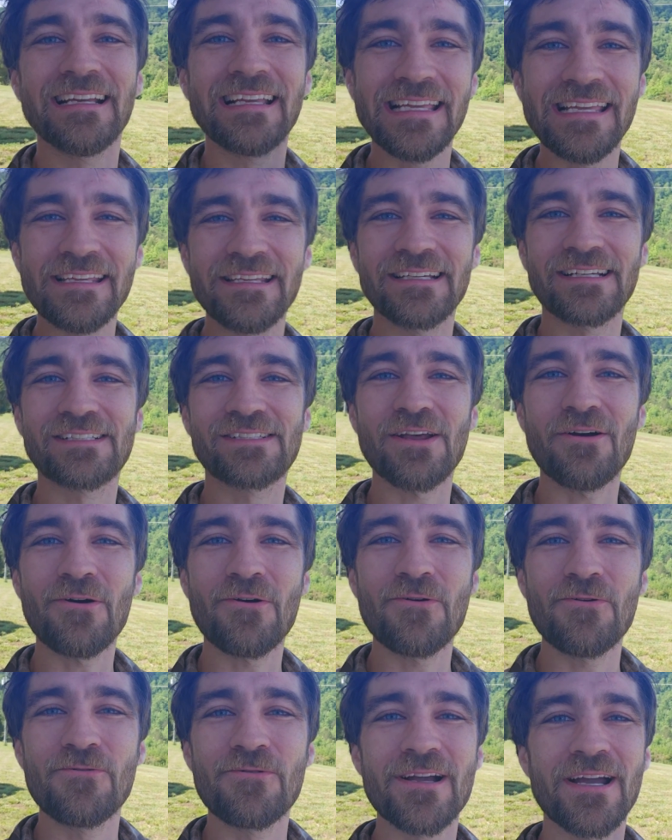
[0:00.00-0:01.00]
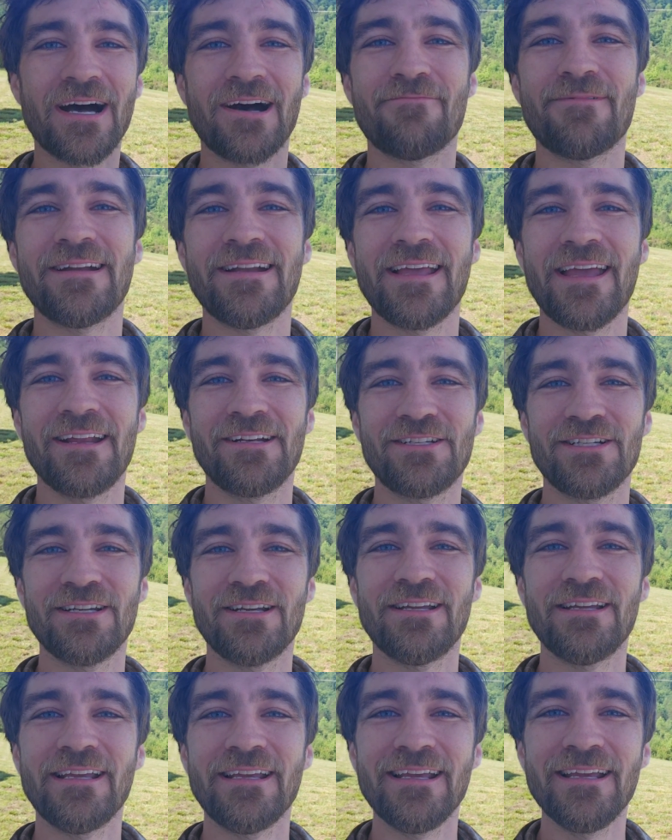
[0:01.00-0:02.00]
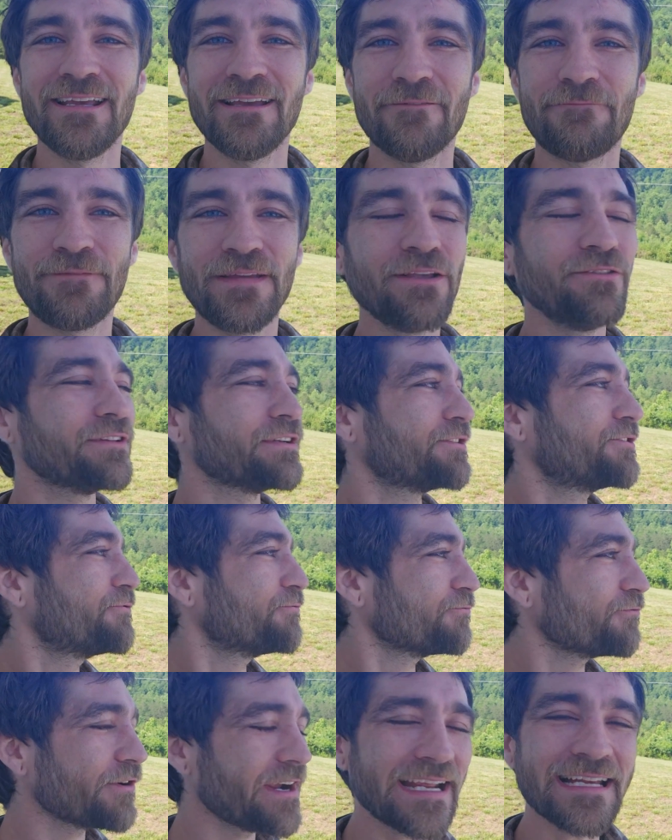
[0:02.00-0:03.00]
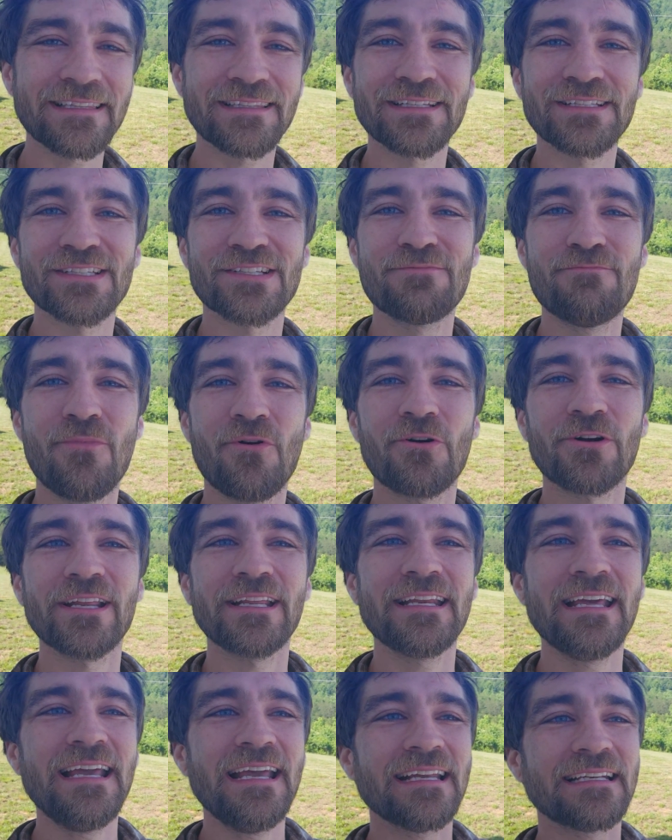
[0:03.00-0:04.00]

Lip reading: EXO coming at you here. Feeling great this morning.